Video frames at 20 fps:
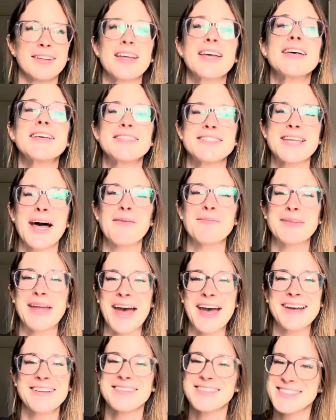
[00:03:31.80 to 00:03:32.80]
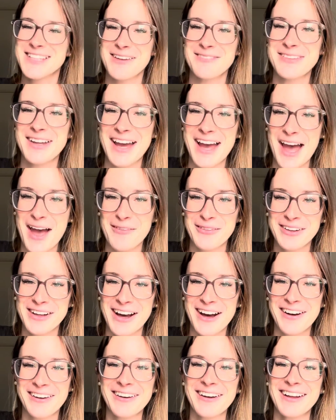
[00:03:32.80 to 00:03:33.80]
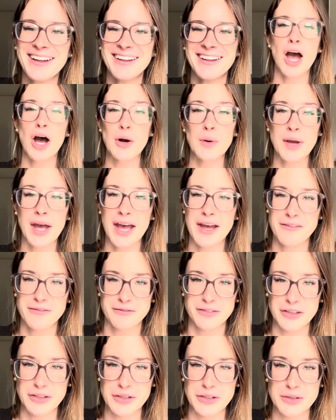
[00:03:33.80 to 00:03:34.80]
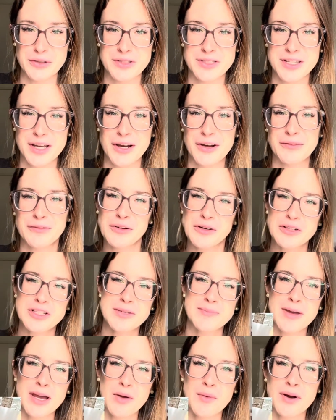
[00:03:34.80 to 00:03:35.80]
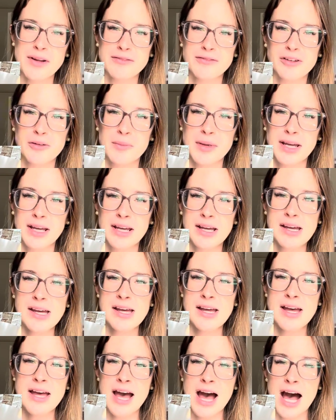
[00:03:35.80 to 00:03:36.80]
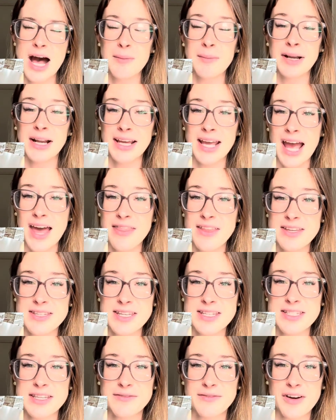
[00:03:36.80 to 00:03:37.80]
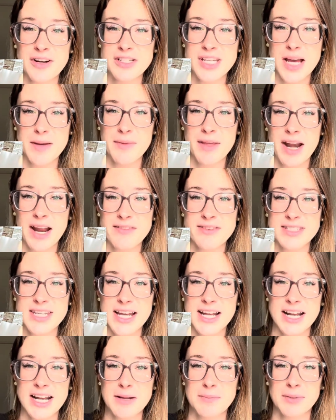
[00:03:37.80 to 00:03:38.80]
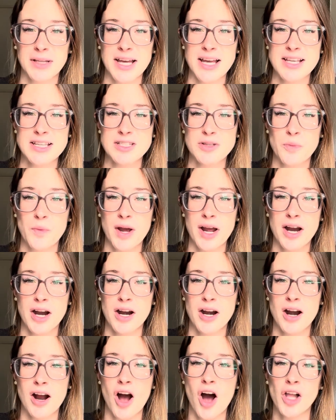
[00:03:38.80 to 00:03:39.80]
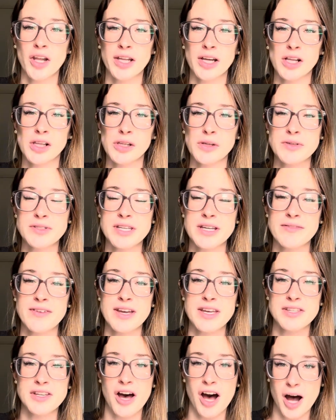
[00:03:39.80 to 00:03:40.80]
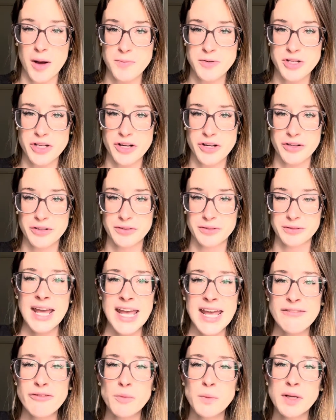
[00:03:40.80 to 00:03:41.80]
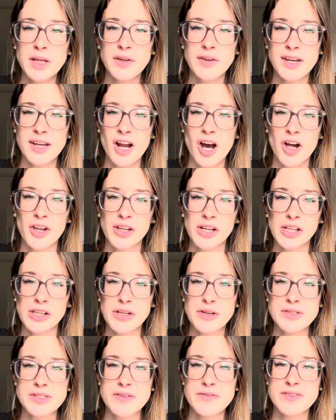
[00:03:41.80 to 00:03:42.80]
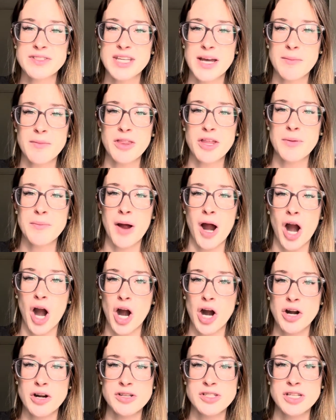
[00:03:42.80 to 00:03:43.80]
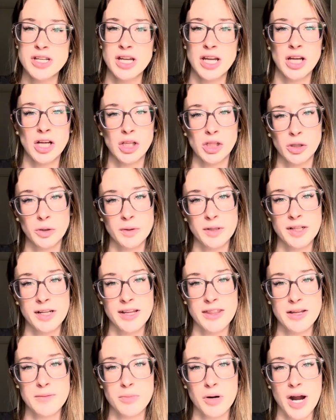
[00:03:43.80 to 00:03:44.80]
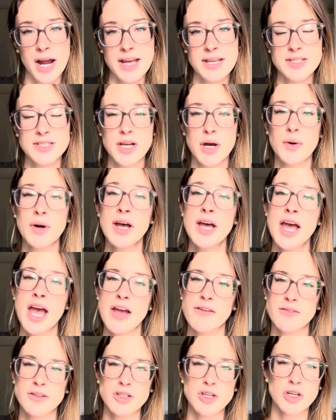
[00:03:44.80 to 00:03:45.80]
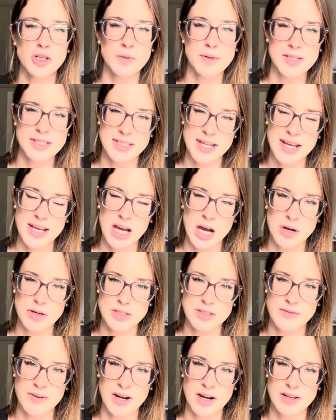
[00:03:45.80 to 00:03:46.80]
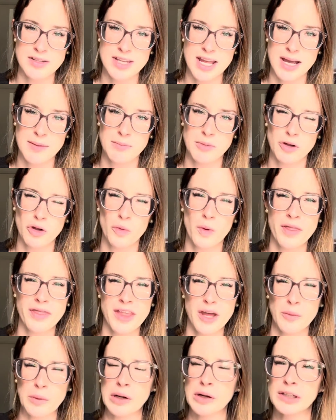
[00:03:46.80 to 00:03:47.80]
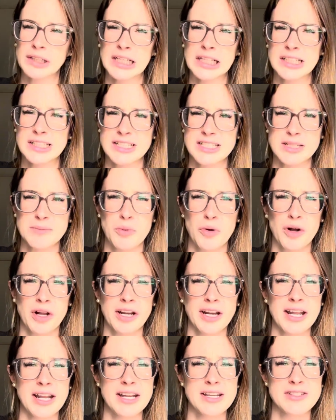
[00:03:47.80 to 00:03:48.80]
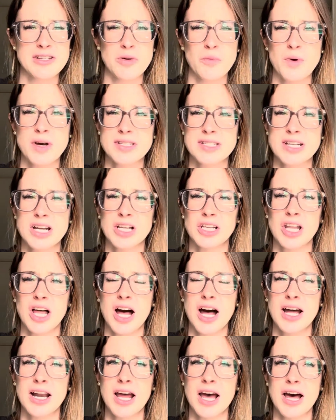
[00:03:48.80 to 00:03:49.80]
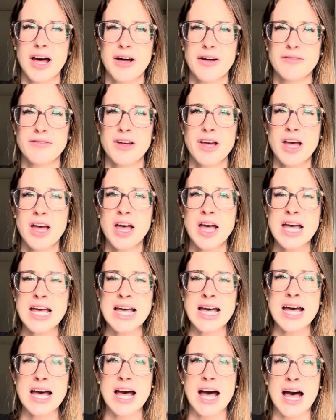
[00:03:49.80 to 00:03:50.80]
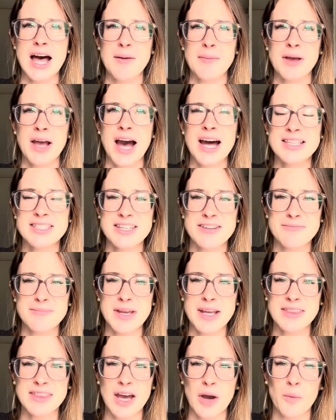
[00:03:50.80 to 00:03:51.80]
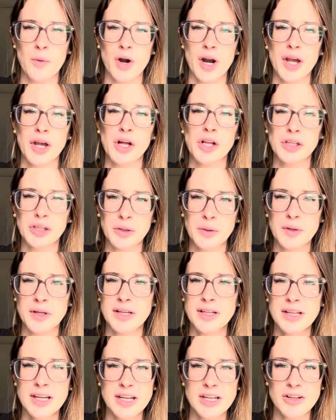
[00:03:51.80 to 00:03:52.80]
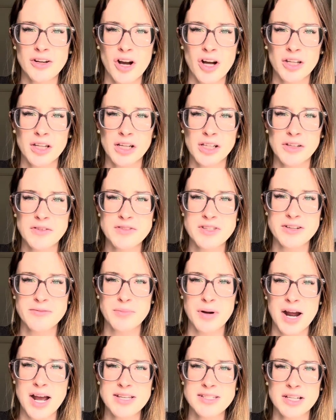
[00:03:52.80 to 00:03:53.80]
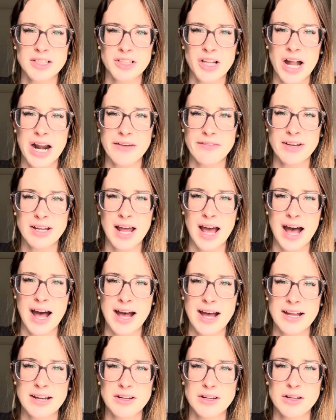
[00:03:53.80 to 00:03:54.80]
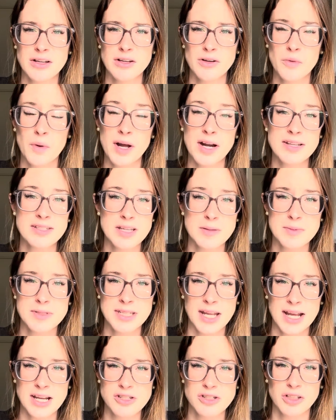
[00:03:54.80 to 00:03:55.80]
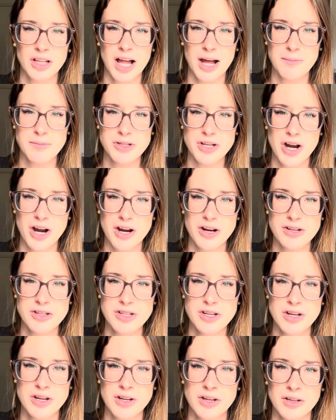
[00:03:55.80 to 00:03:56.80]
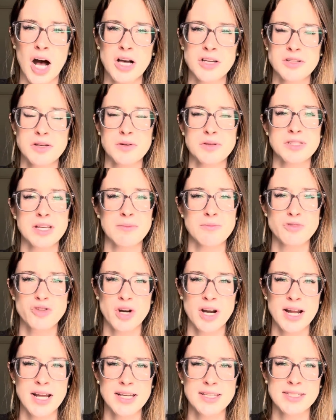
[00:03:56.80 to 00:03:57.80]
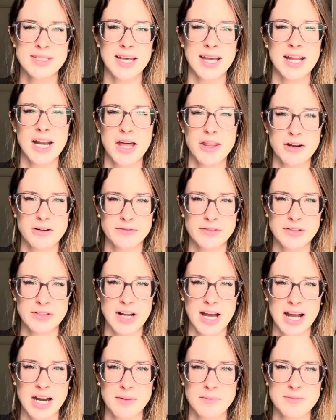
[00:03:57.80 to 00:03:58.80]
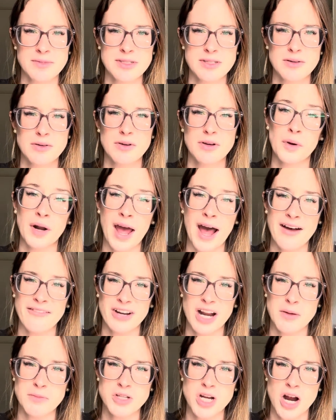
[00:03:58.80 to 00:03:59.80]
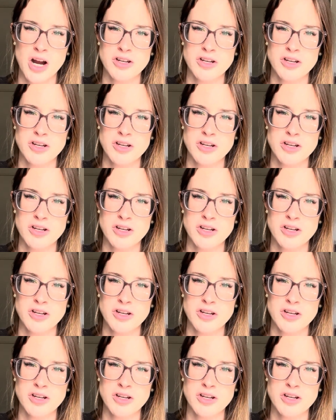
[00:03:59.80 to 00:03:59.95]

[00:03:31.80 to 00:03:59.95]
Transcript: Someday I will go. Okay, food. So food's a big one for me. And again, this is the first time that I've stayed at a place where all-inclusive is optional. Even when you get all-inclusive, some of them aren't included in the price. So if you go to a steakhouse, for example, one thing we were a little disappointed in is there wasn't a lot of cuts of meat that were included in your all-inclusive price. A lot of it had quite a substantial upcharge. Also, some drinks and other food items would have an upcharge